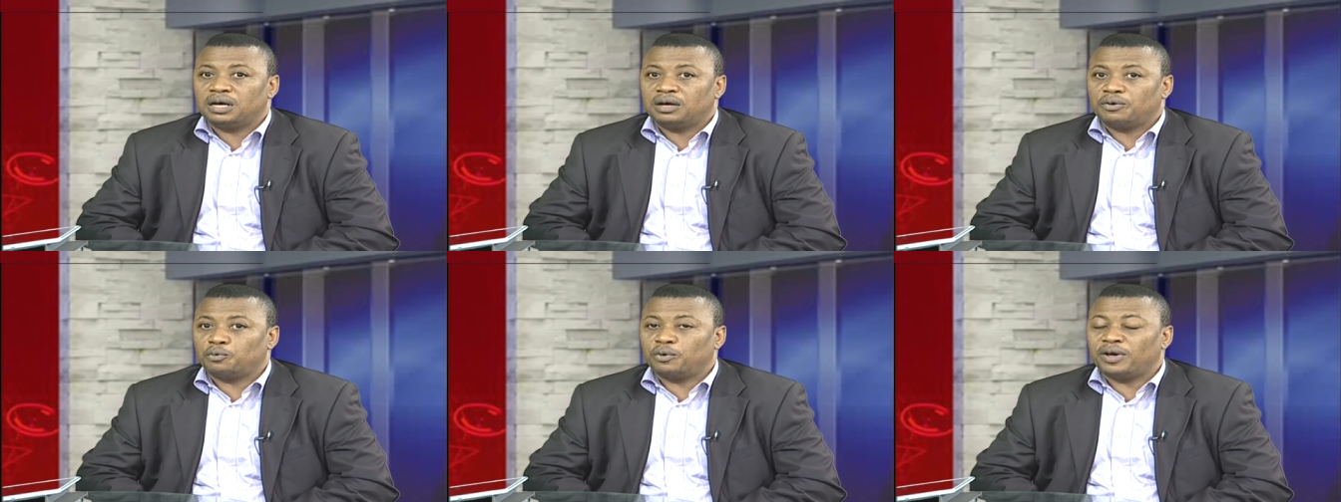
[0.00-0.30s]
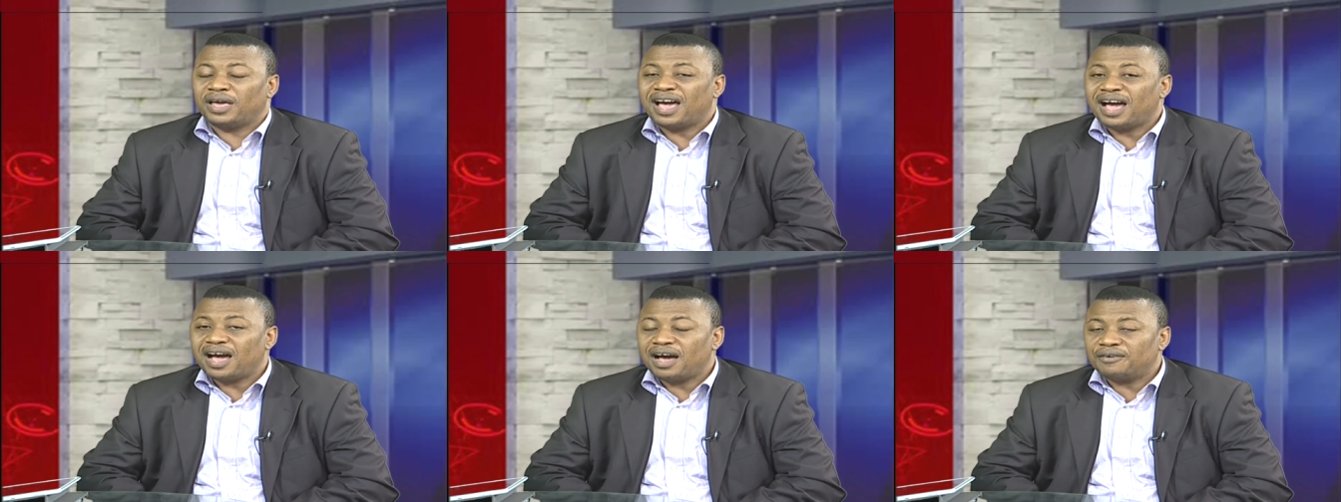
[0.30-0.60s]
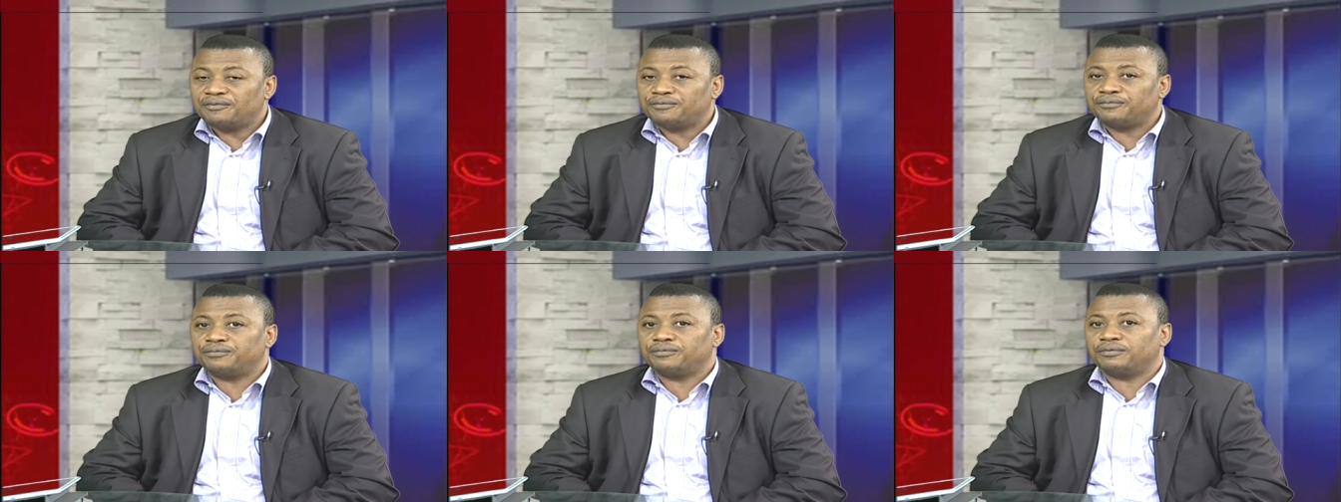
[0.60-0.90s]
we
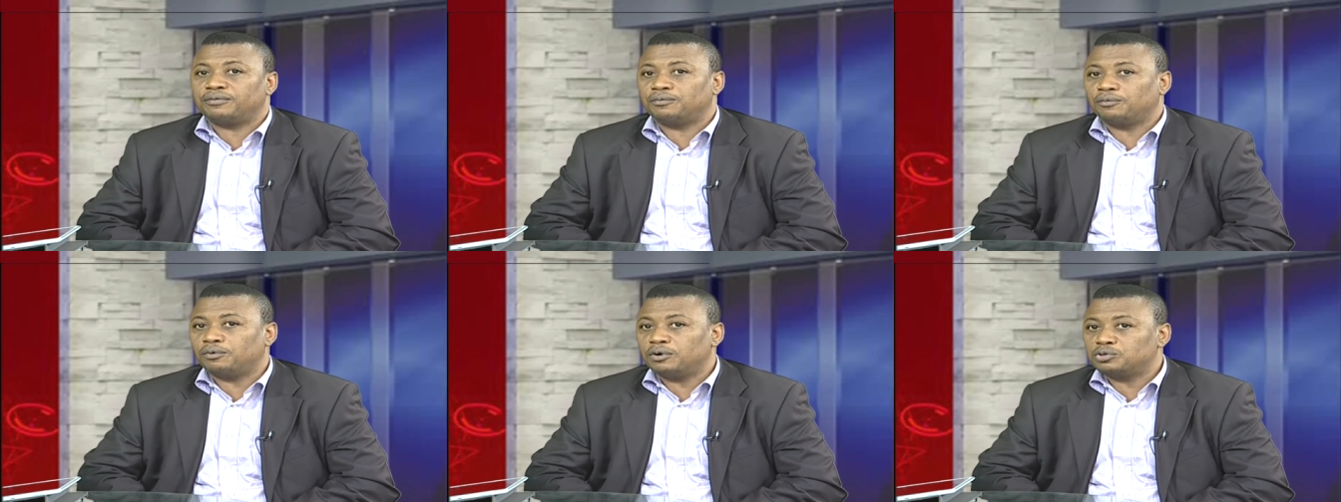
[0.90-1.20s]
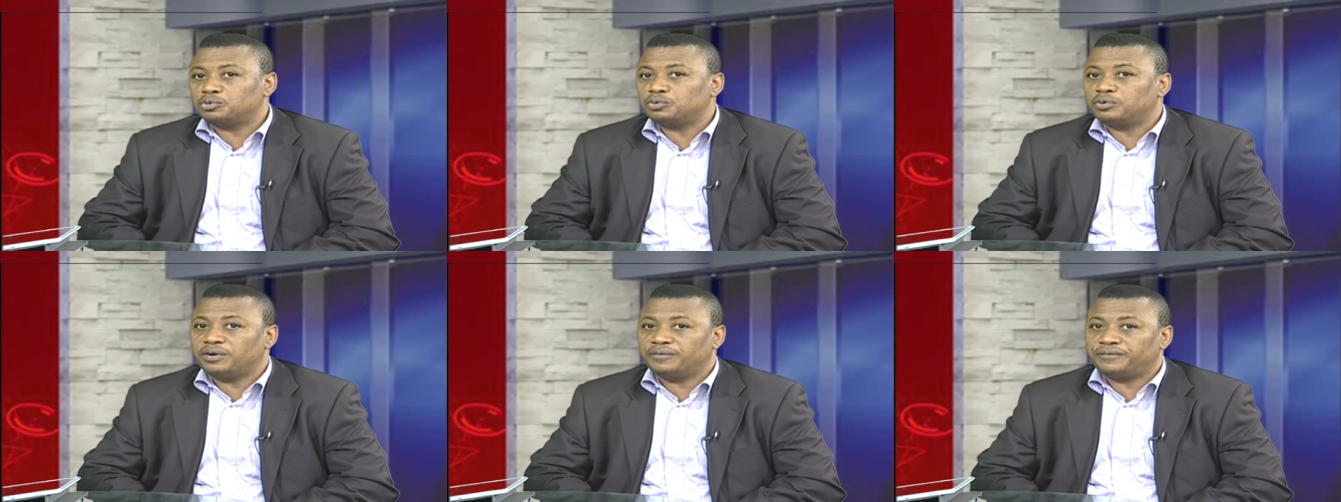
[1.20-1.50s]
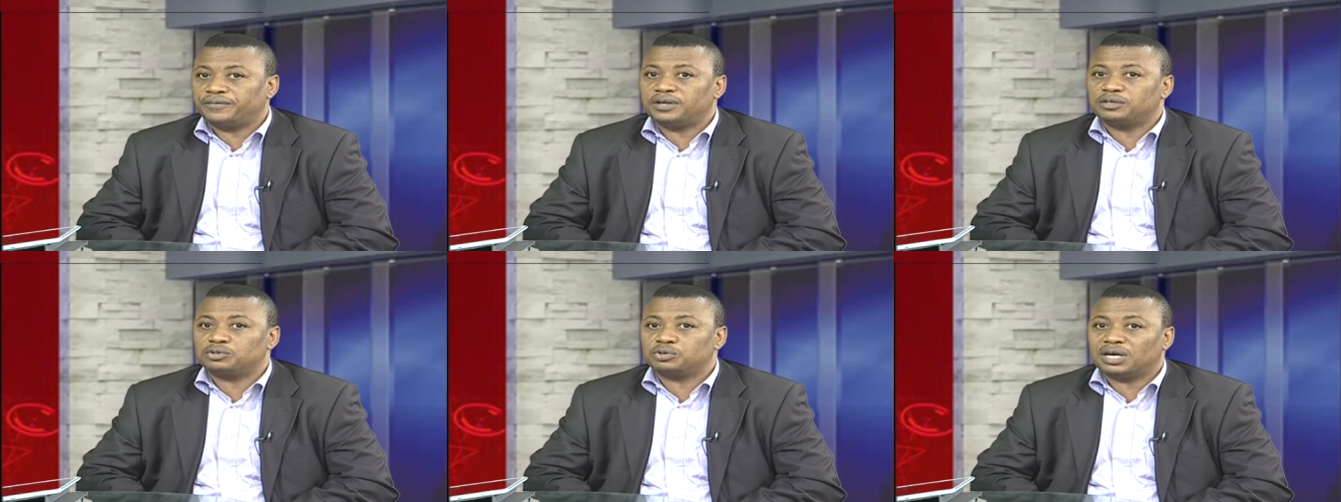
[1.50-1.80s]
have what we
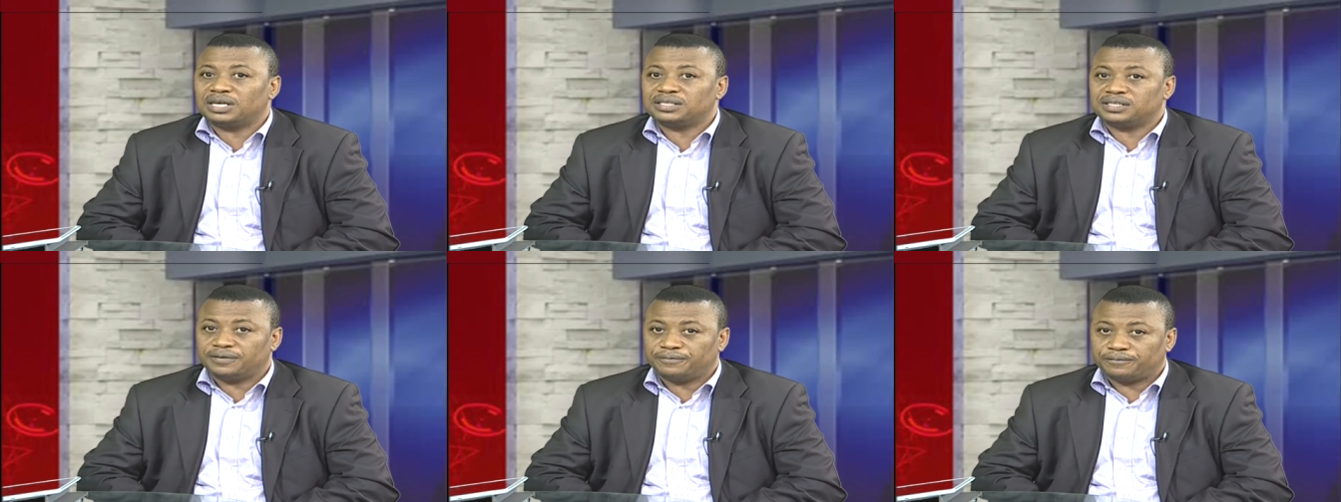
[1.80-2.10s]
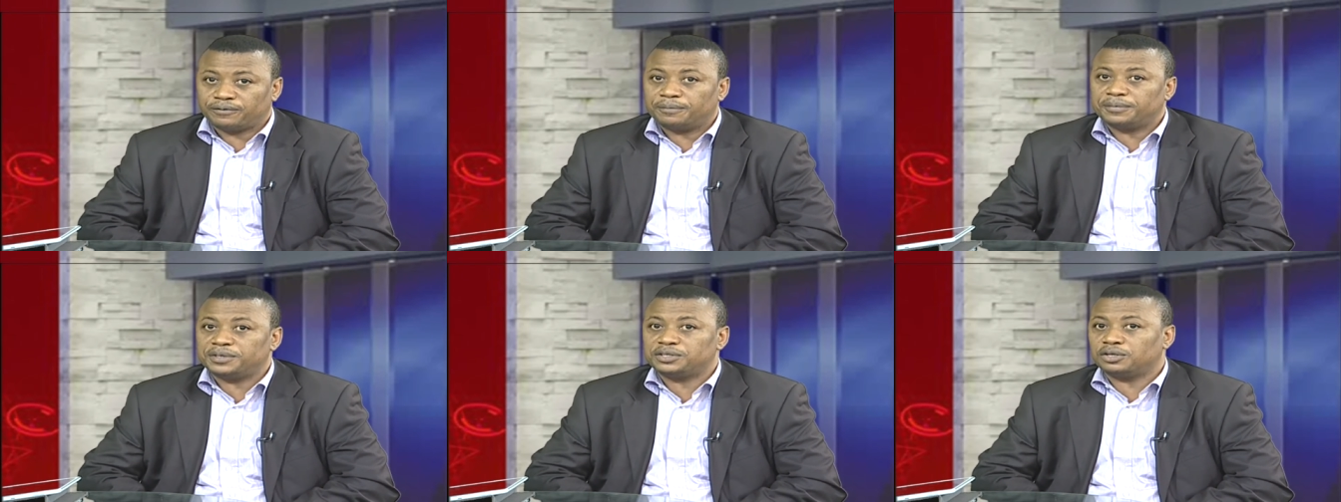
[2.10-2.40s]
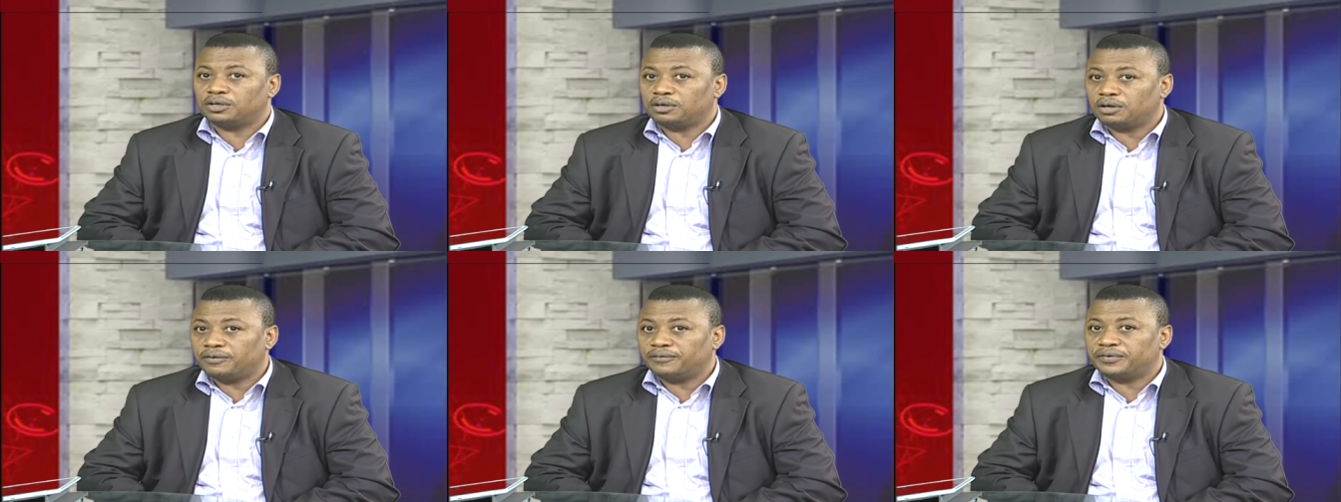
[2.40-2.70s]
refer to as
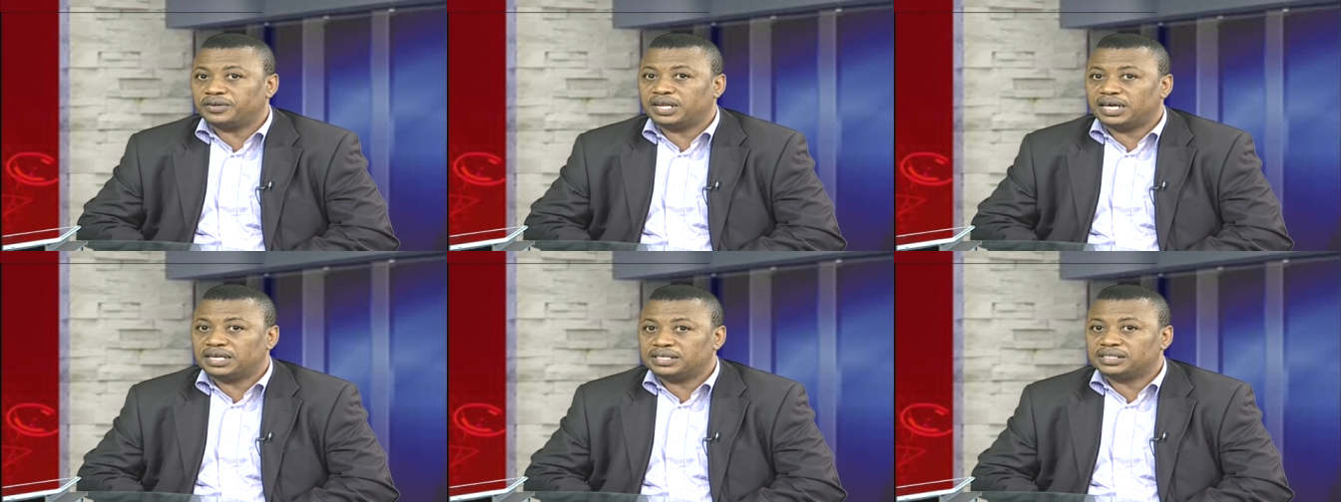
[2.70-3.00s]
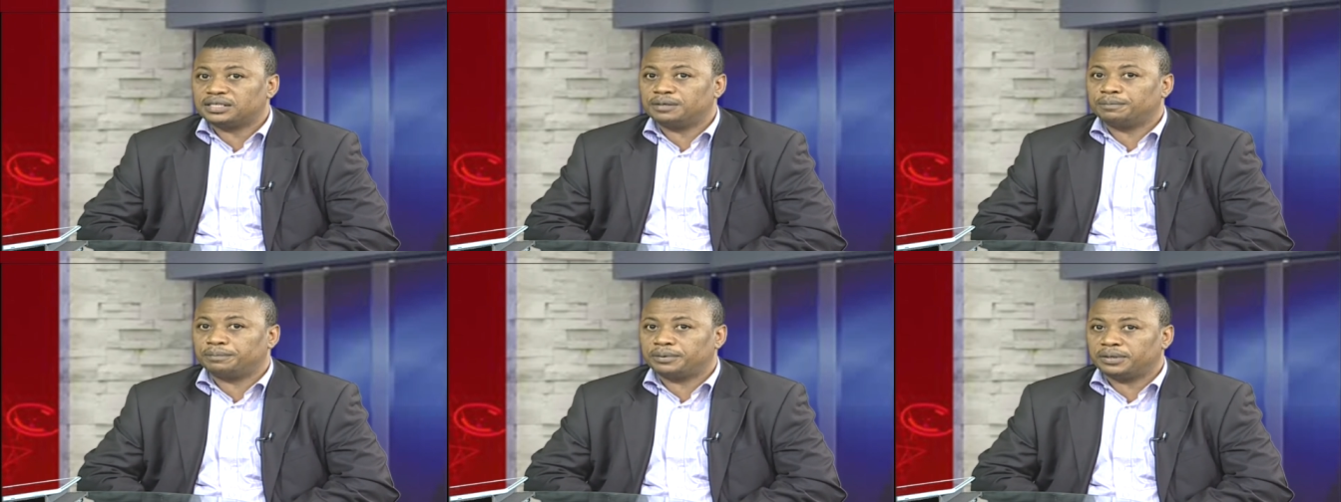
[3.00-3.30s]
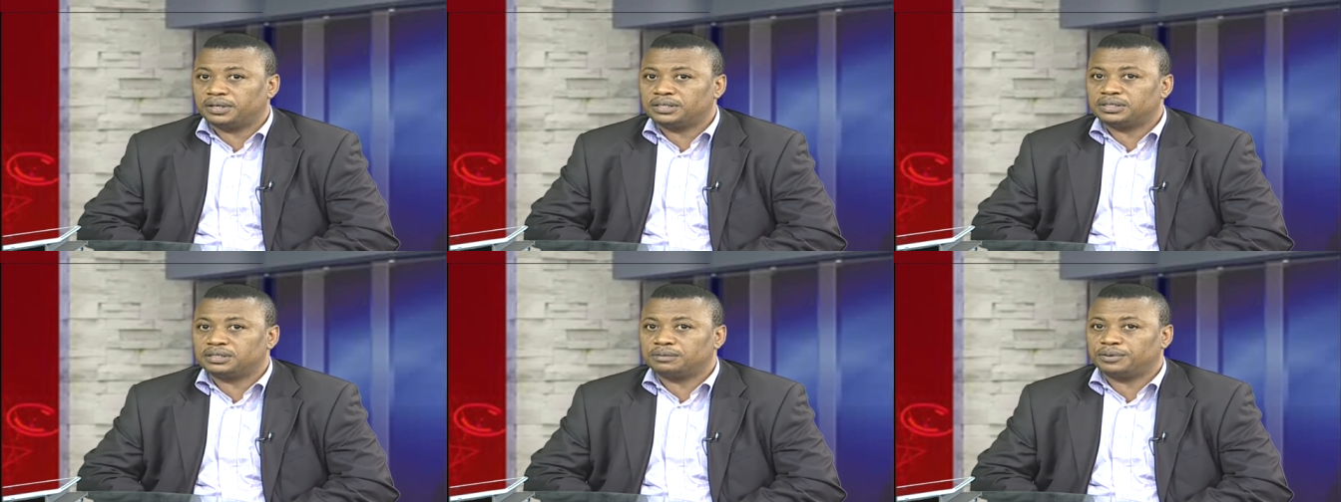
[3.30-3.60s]
information governance in
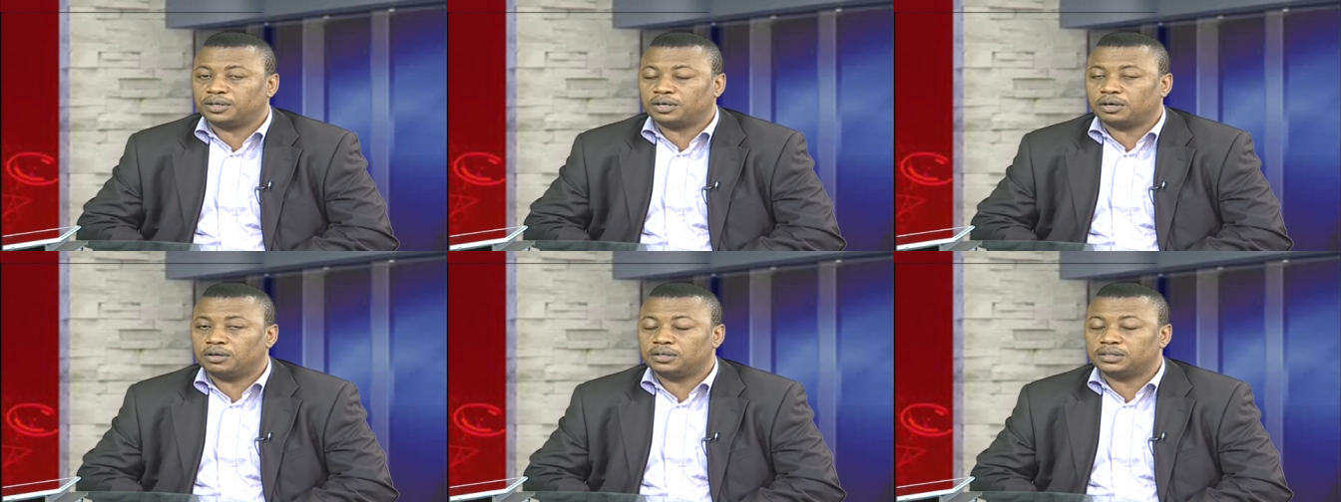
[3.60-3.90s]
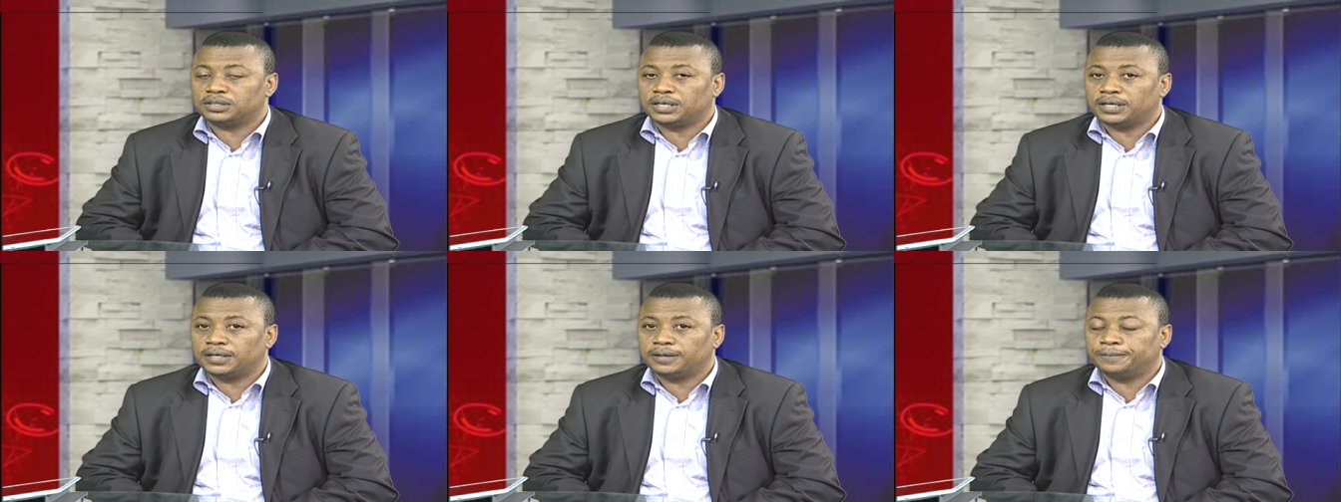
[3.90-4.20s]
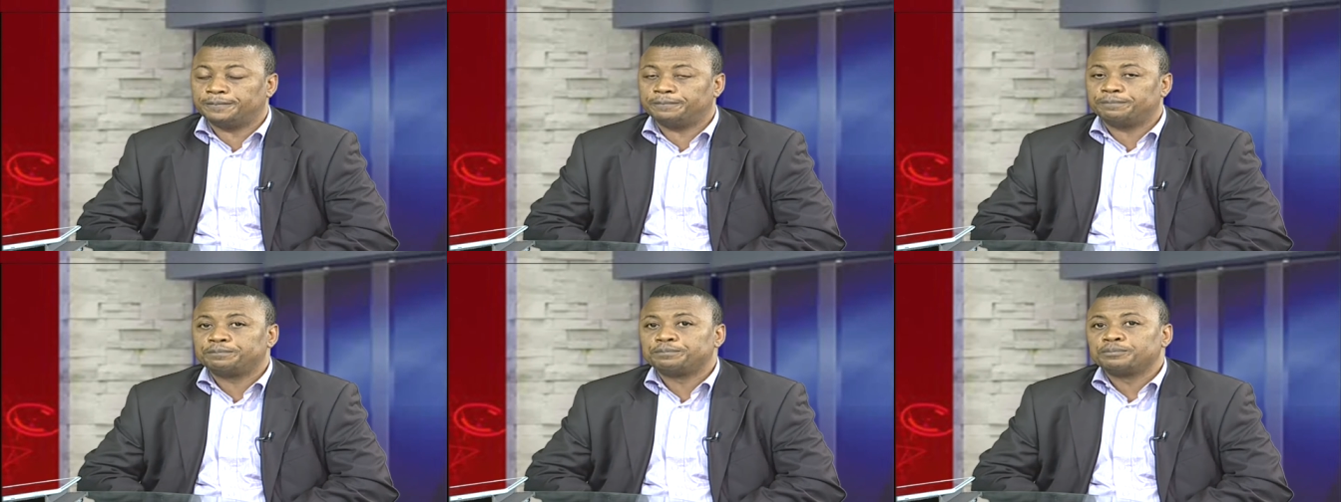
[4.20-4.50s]
place. Because um,